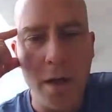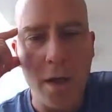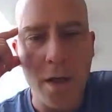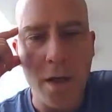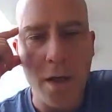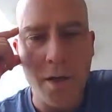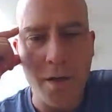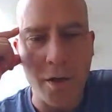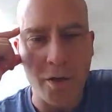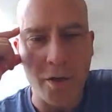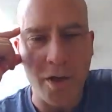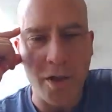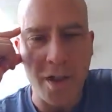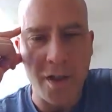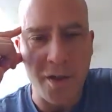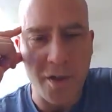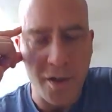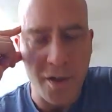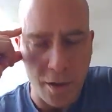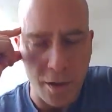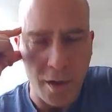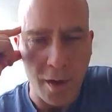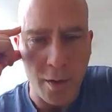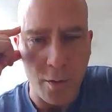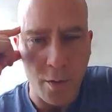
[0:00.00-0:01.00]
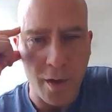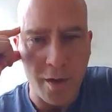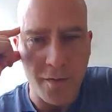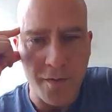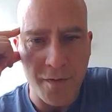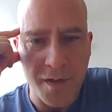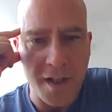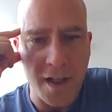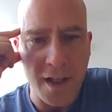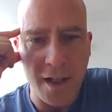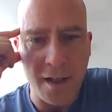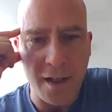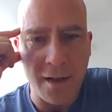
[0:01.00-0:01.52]
So she certainly would have
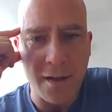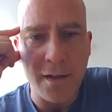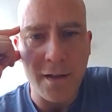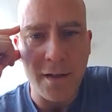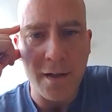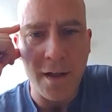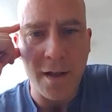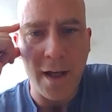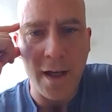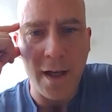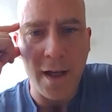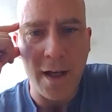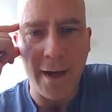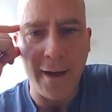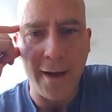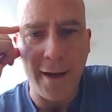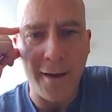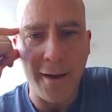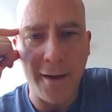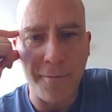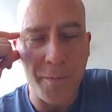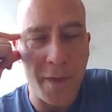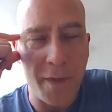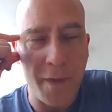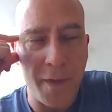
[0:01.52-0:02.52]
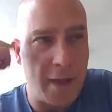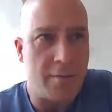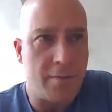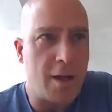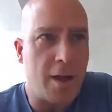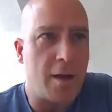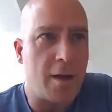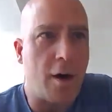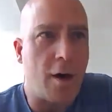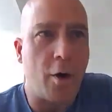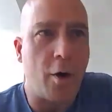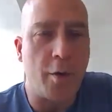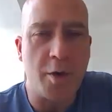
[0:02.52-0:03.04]
seen
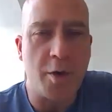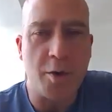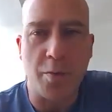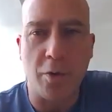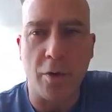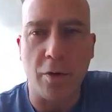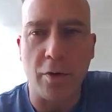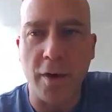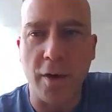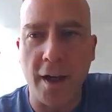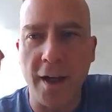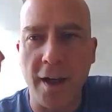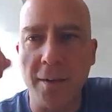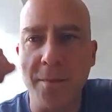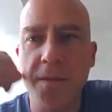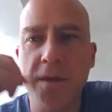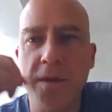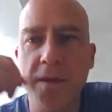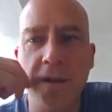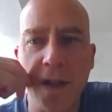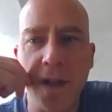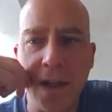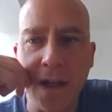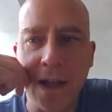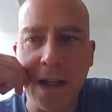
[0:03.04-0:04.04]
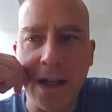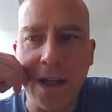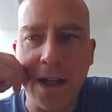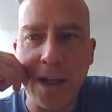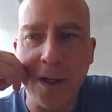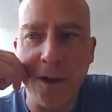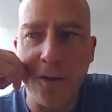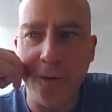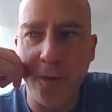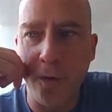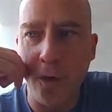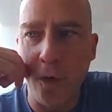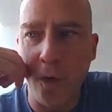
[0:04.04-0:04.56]
and always proclaimed the need
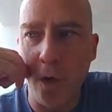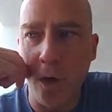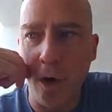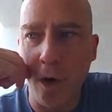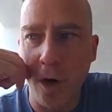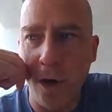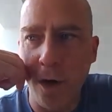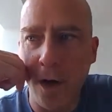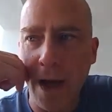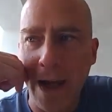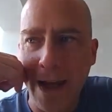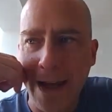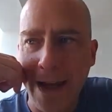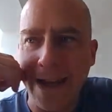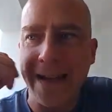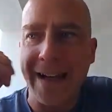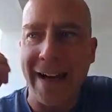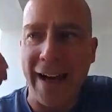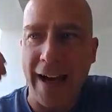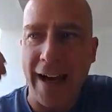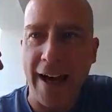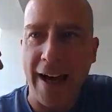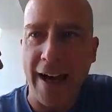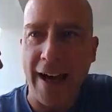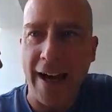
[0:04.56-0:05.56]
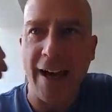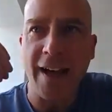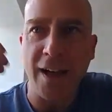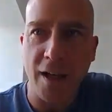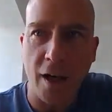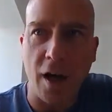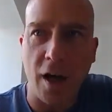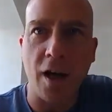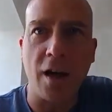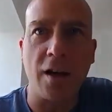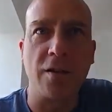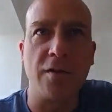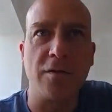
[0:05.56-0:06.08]
for a kind
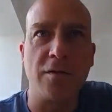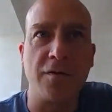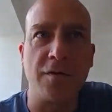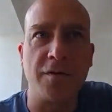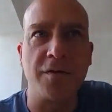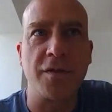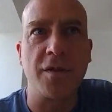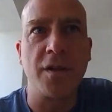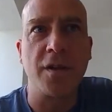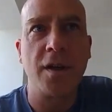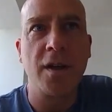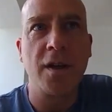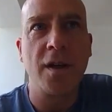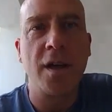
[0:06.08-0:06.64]
of